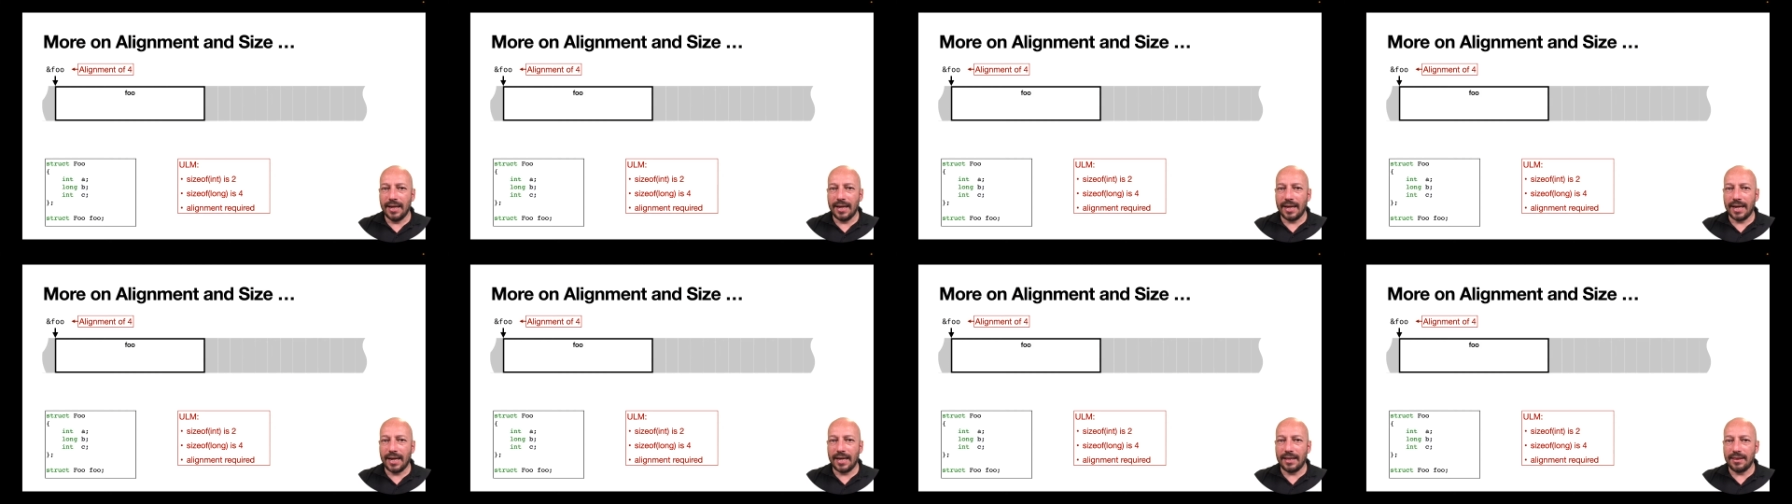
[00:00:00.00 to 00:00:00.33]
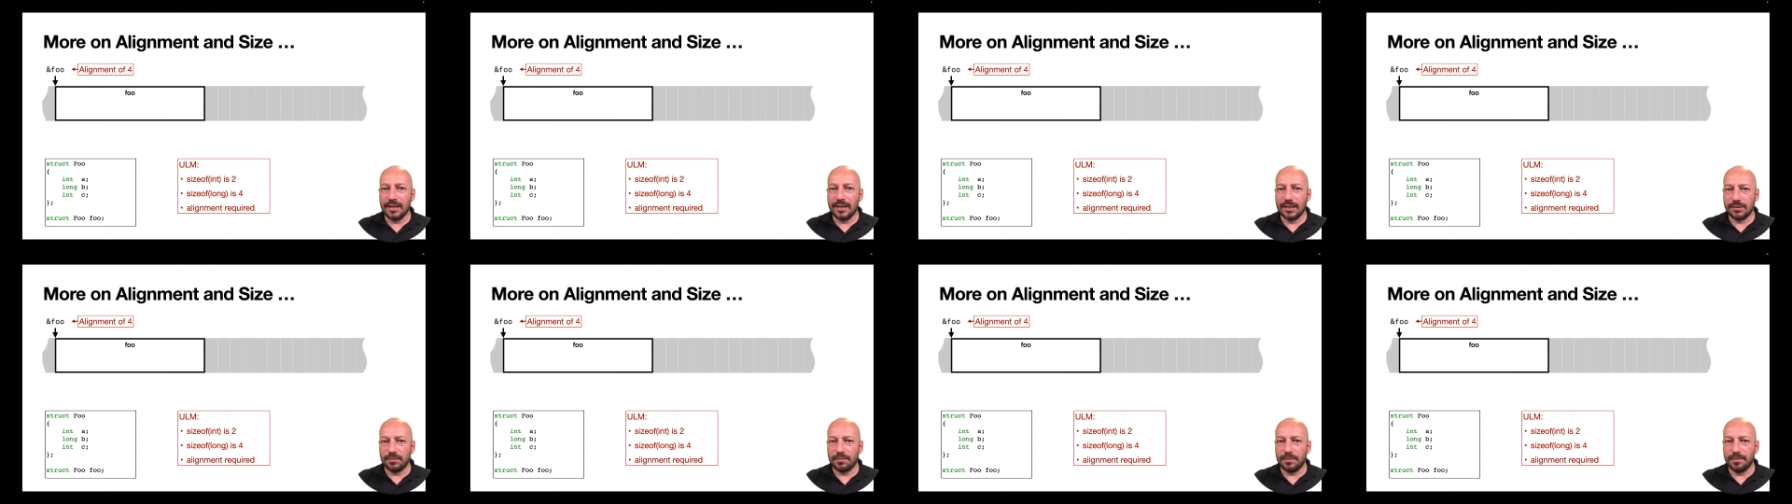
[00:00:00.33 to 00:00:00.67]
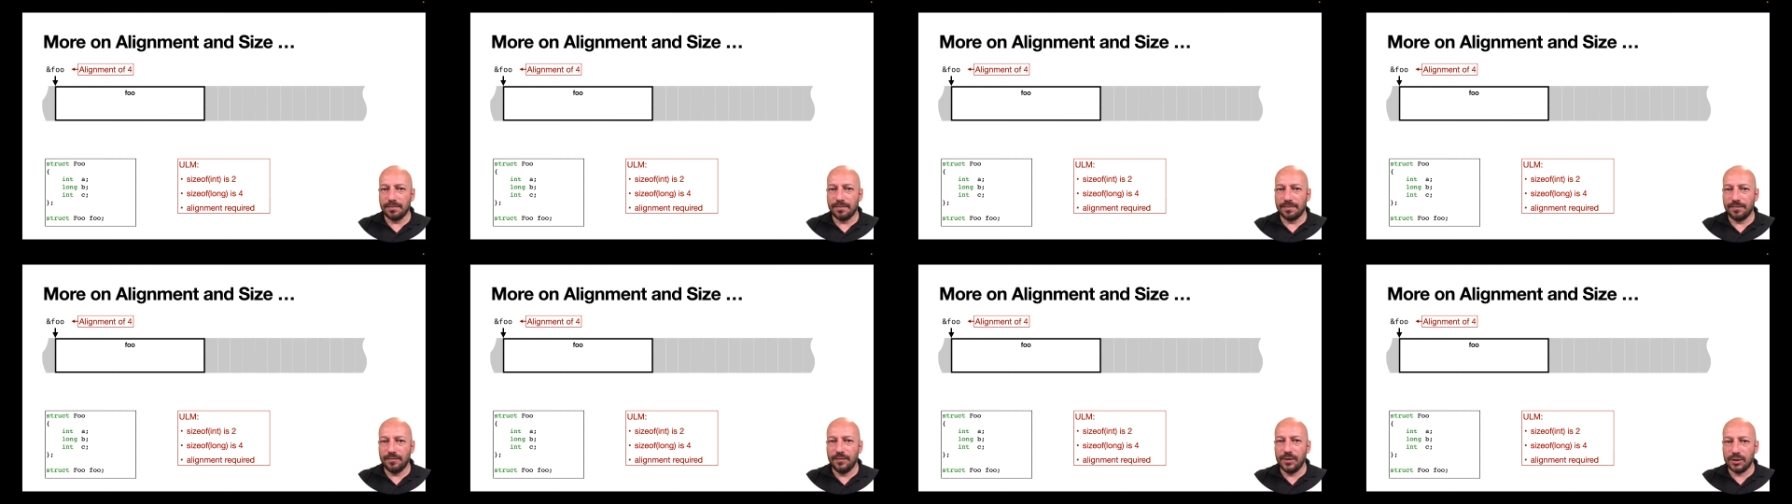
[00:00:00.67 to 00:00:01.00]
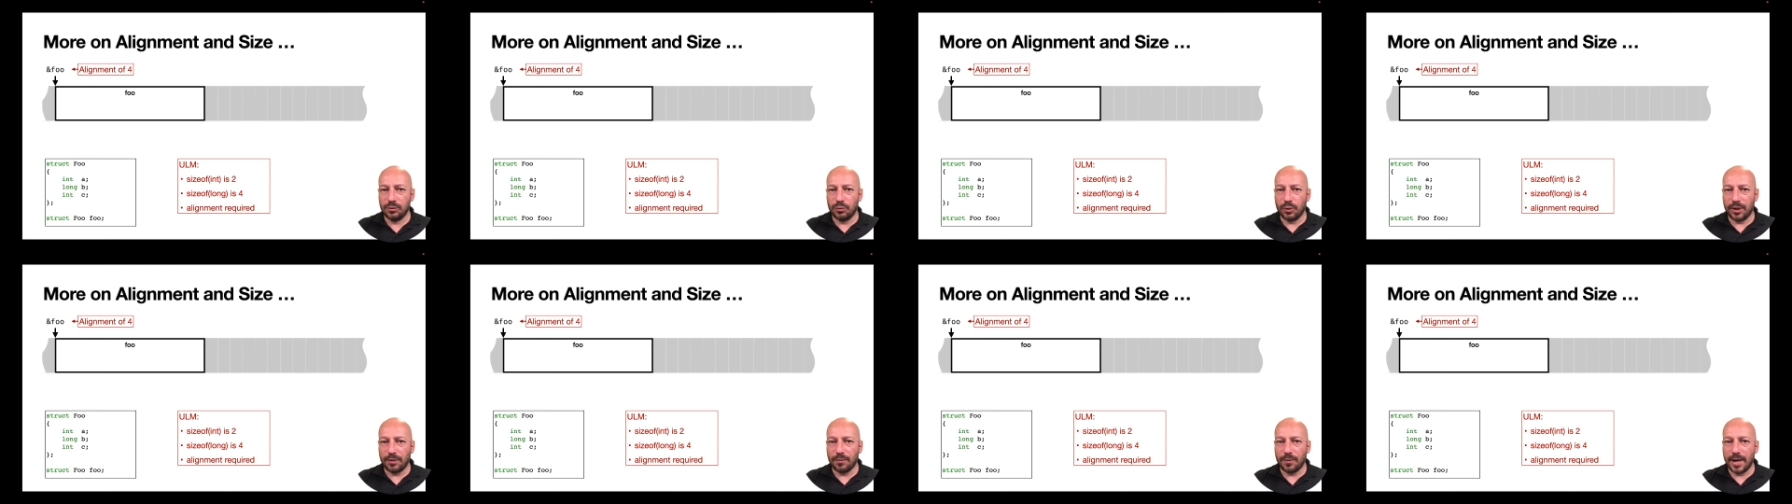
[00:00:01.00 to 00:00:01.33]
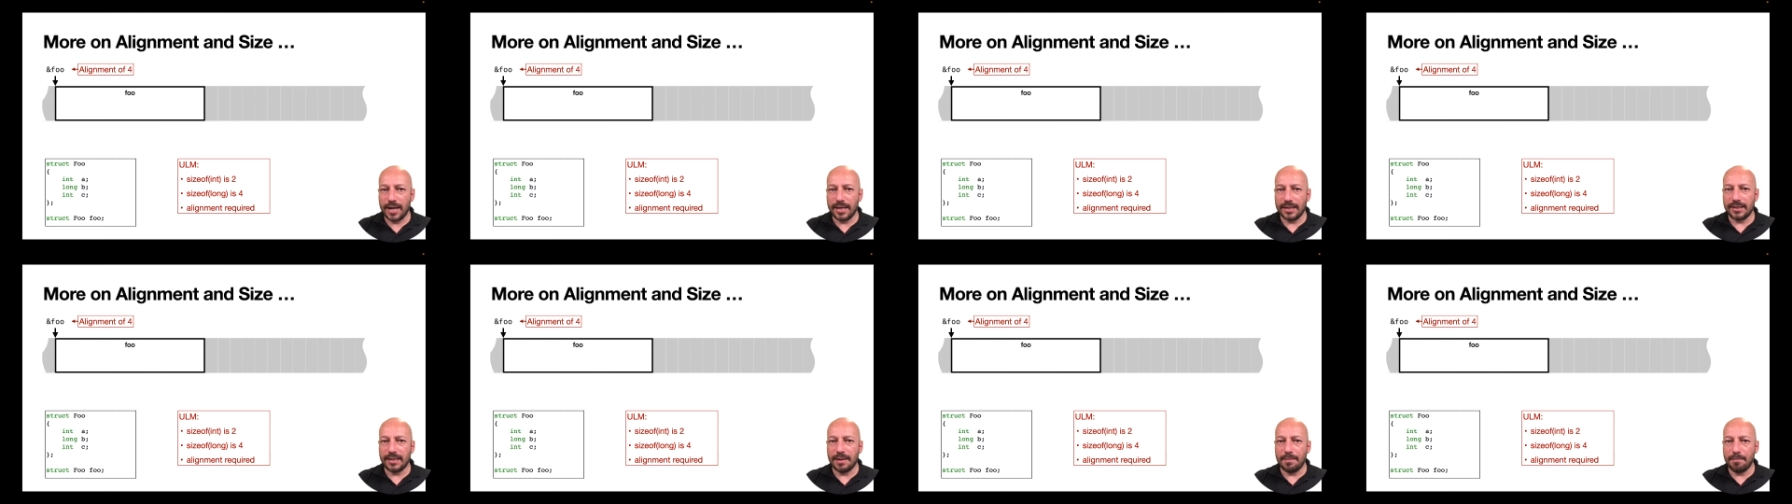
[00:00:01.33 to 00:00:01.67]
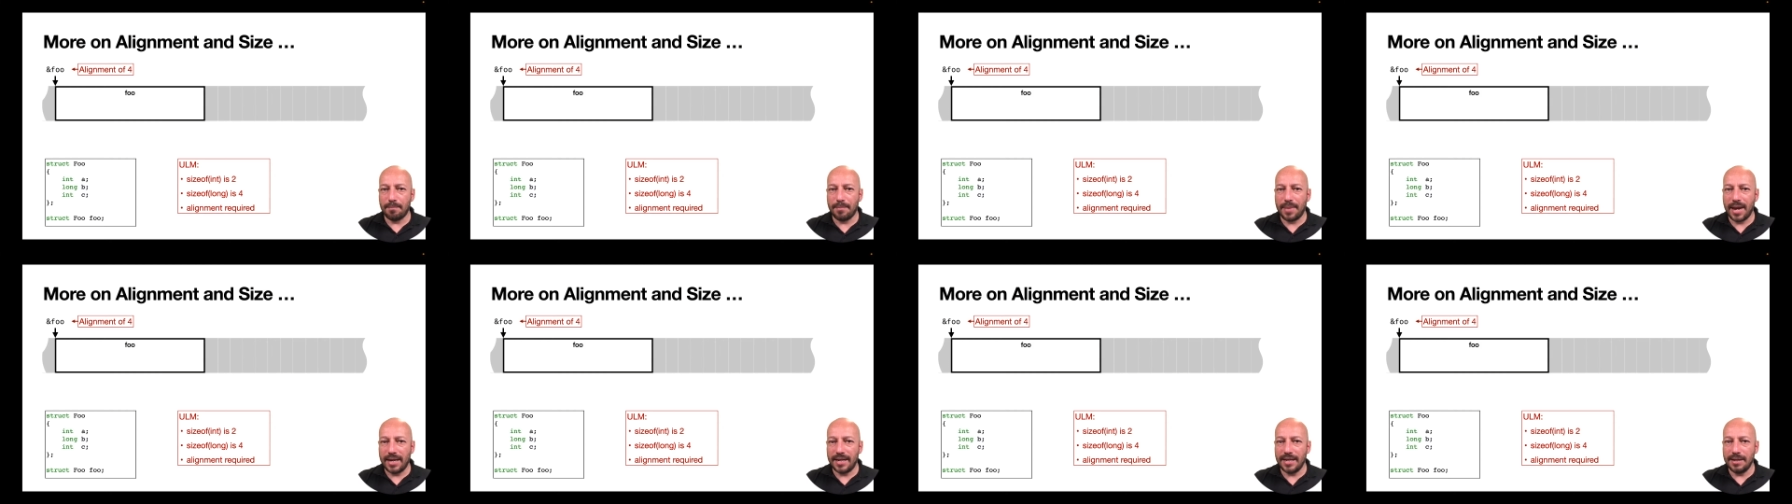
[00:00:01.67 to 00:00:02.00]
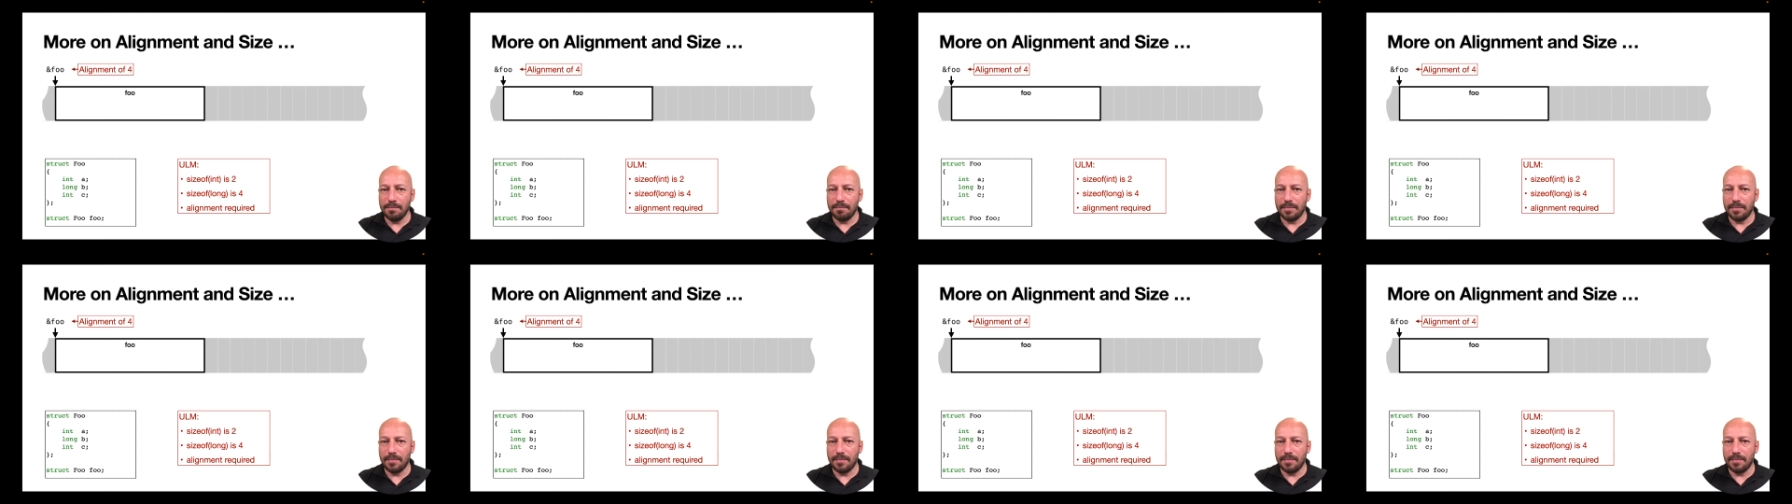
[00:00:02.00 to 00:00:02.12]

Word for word: And this will require some padding